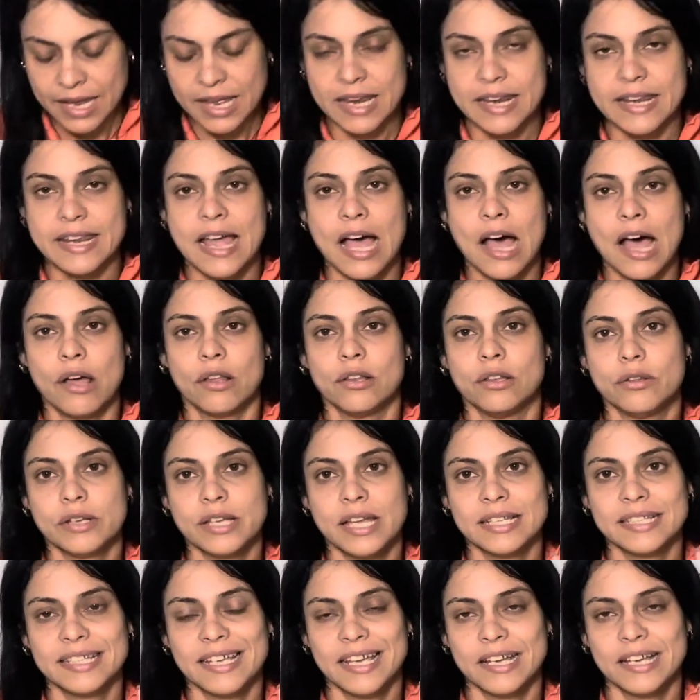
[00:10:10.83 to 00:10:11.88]
Now look
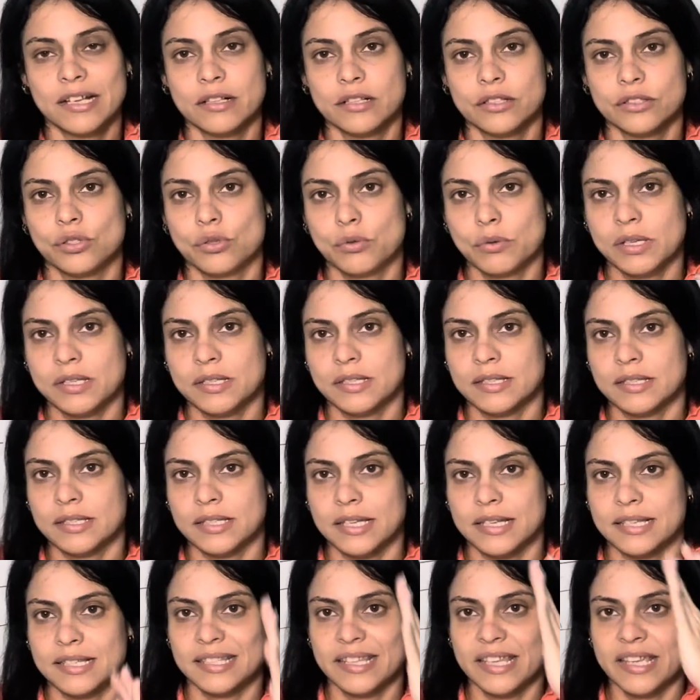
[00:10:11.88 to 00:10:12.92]
at angle 2 and
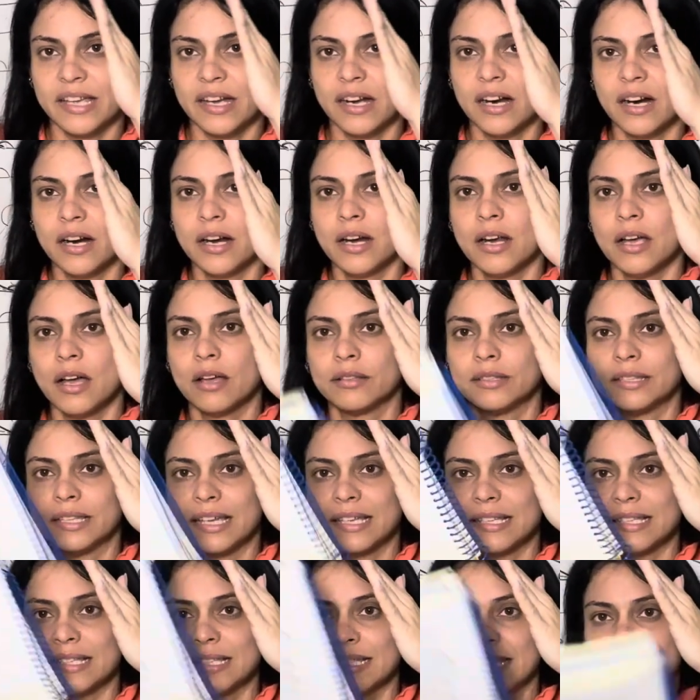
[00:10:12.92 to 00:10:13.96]
6. They are on the
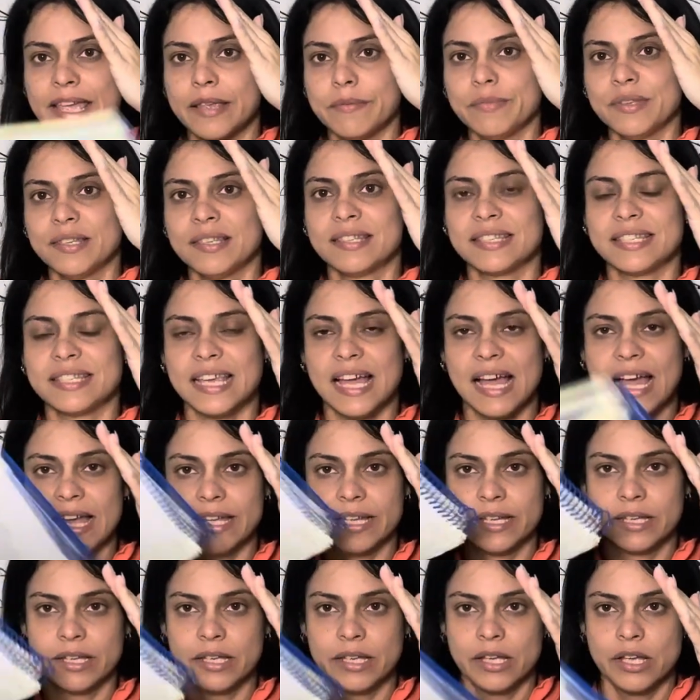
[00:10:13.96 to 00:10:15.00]
same side.